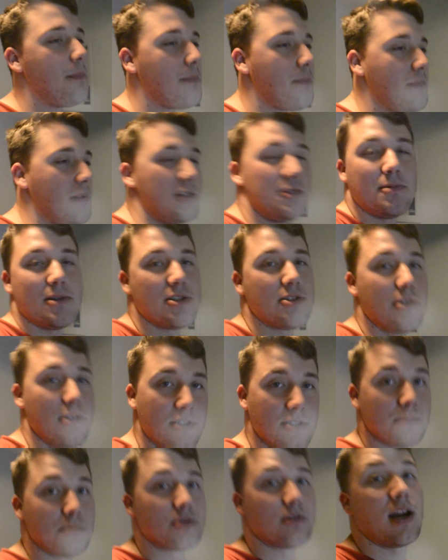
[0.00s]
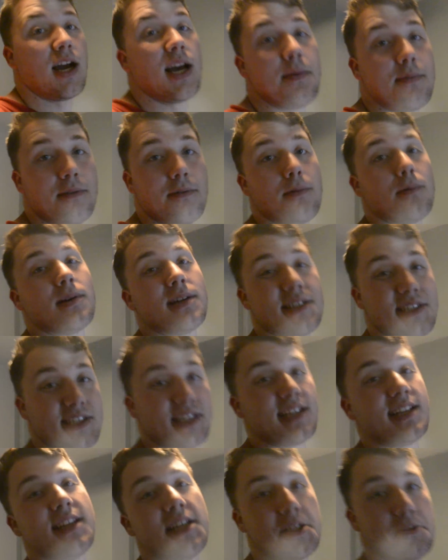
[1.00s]
Please make sure to subscribe if you want to
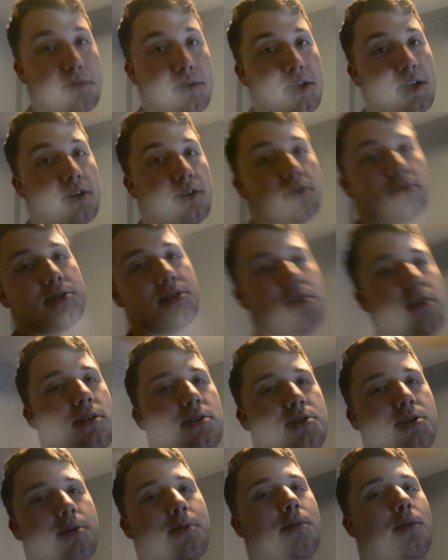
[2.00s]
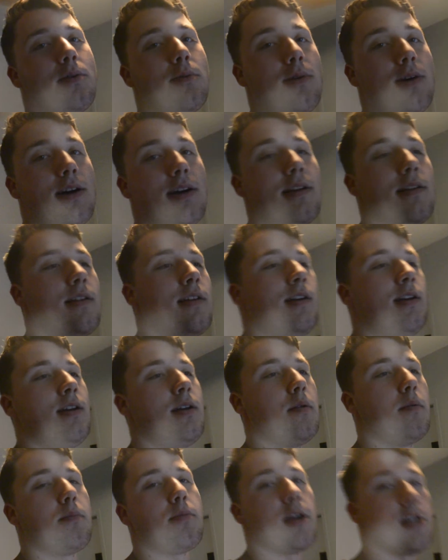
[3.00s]
see these videos, and also if you want,
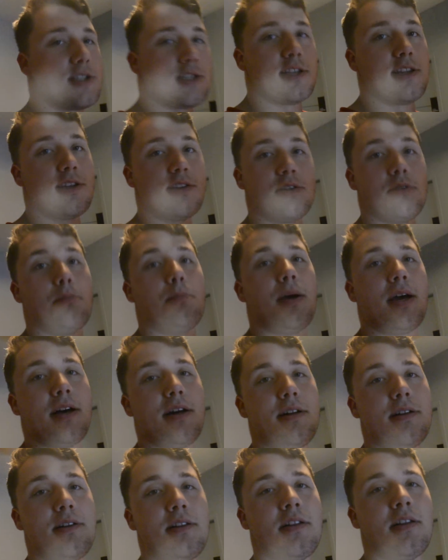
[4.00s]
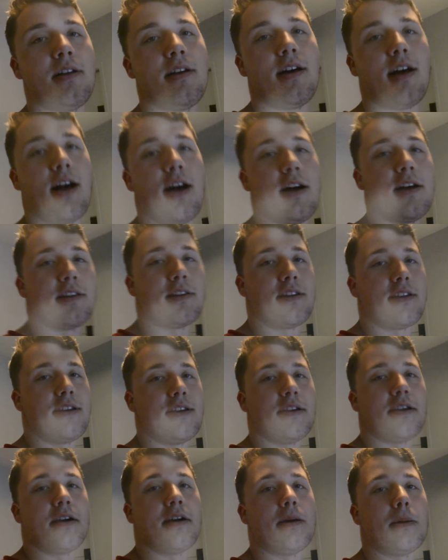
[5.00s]
press the little bell on
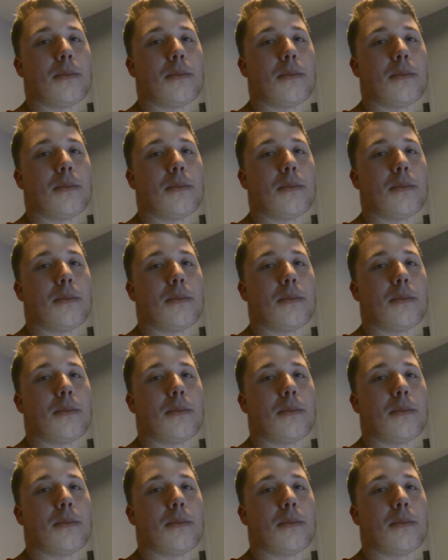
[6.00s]
the